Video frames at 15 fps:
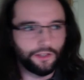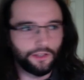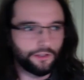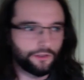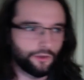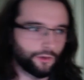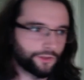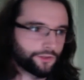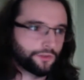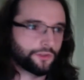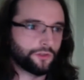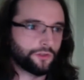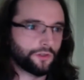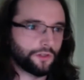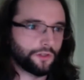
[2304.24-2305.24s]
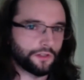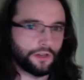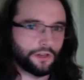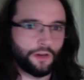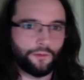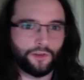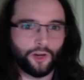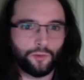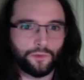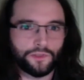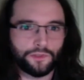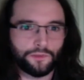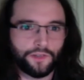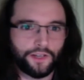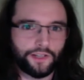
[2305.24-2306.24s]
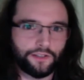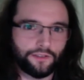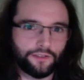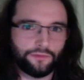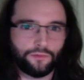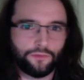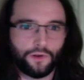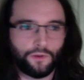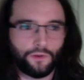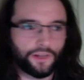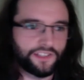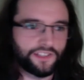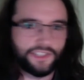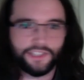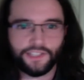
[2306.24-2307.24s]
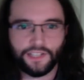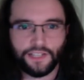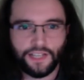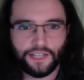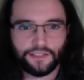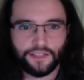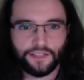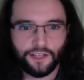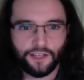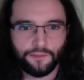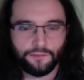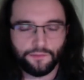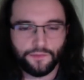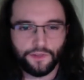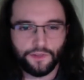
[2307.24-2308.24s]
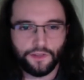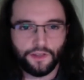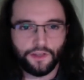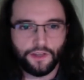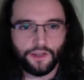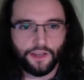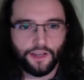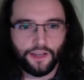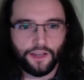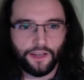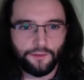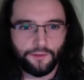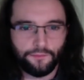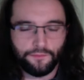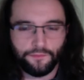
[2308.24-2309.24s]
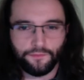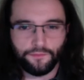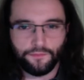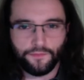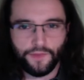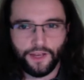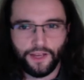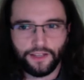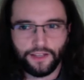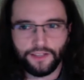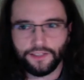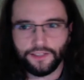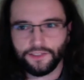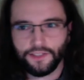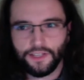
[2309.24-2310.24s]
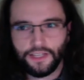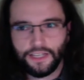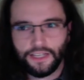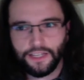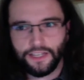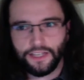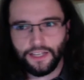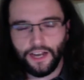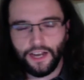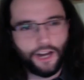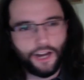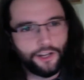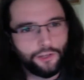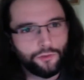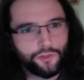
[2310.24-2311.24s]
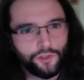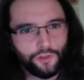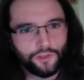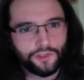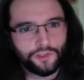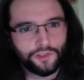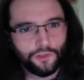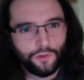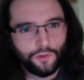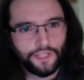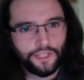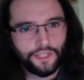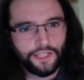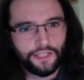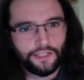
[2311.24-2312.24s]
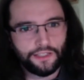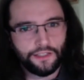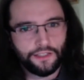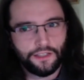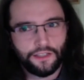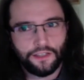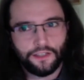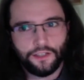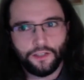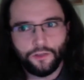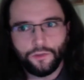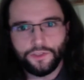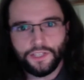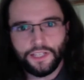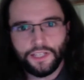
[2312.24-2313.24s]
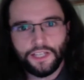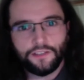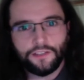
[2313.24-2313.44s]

going through Google and coming up with some kind of what existed at that time? Because are you just solely using his